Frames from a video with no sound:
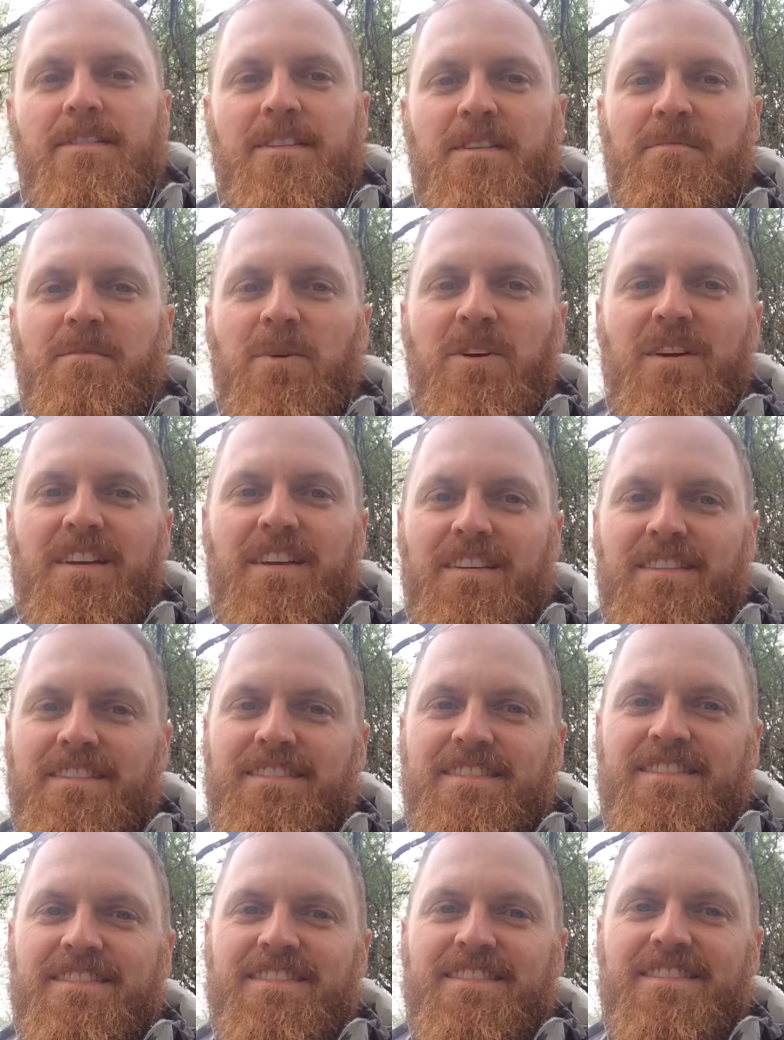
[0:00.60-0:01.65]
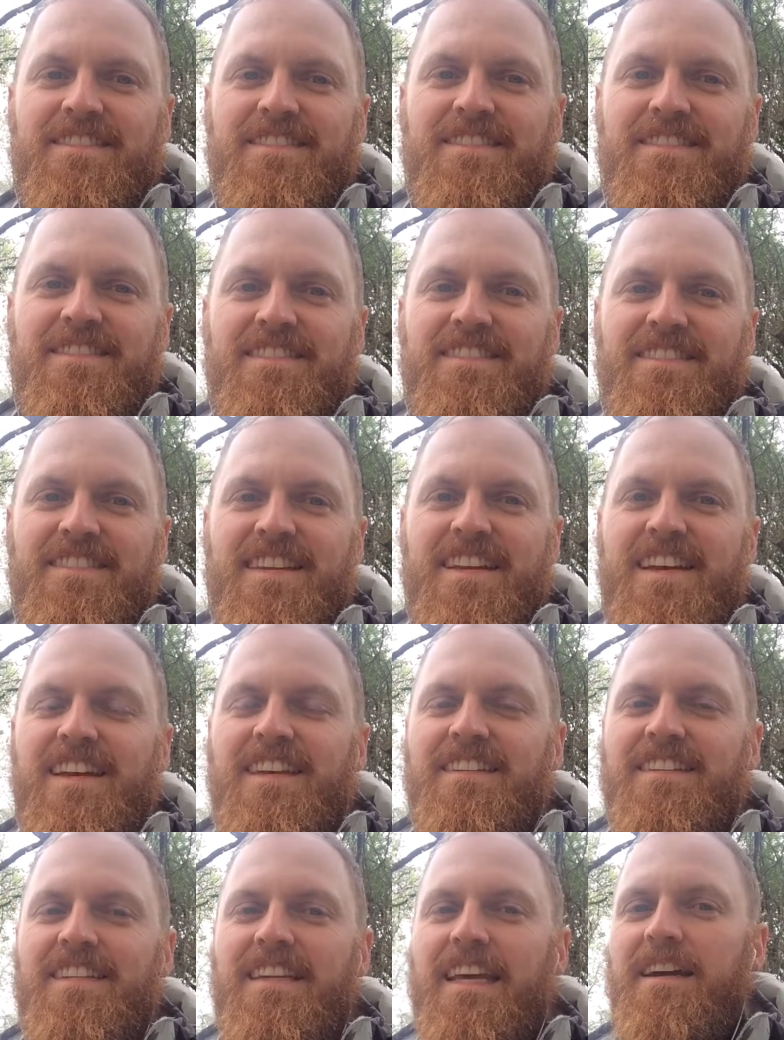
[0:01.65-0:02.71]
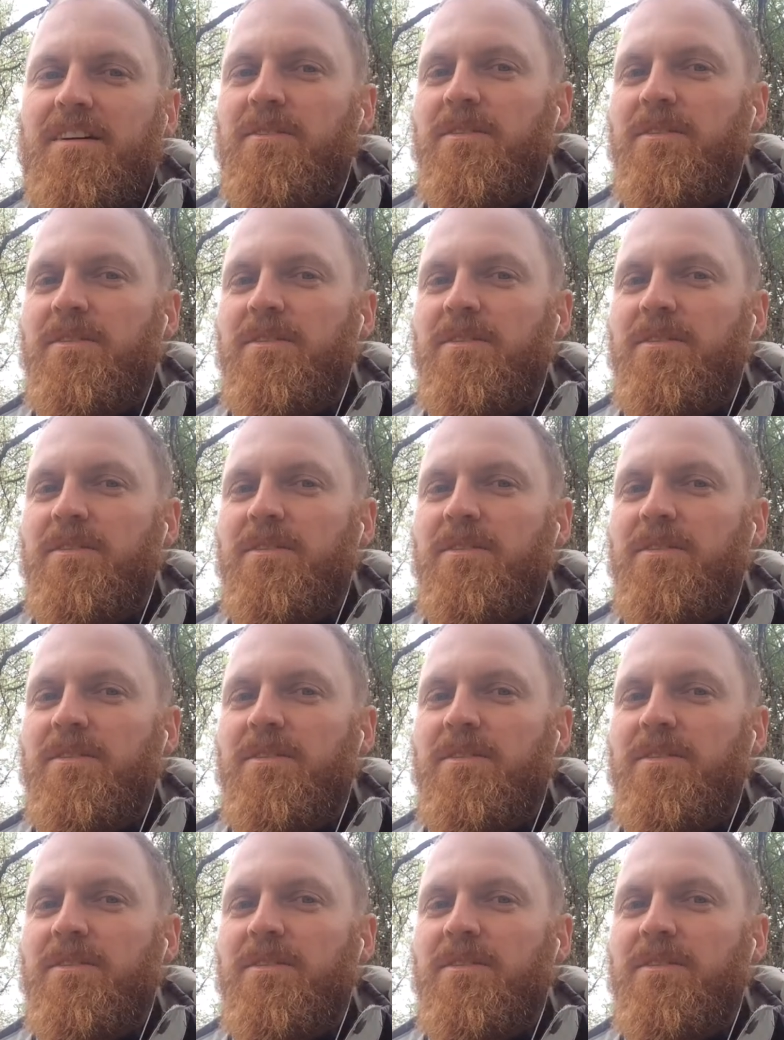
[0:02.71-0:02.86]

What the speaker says: Good morning. Today I